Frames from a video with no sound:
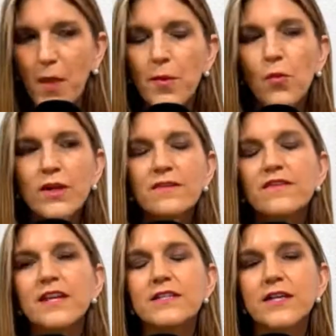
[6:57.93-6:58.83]
But one of the
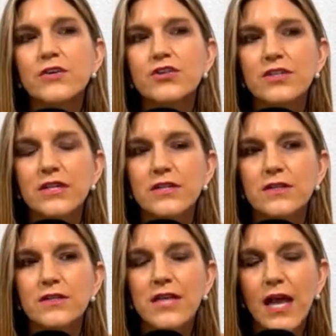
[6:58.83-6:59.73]
things I usually
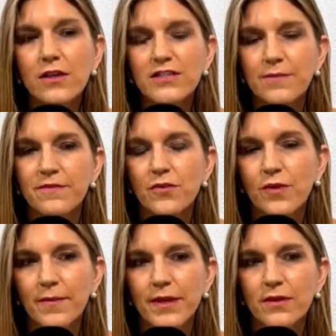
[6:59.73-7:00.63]
tell some of the
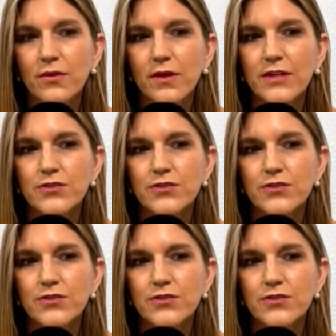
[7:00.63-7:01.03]
women in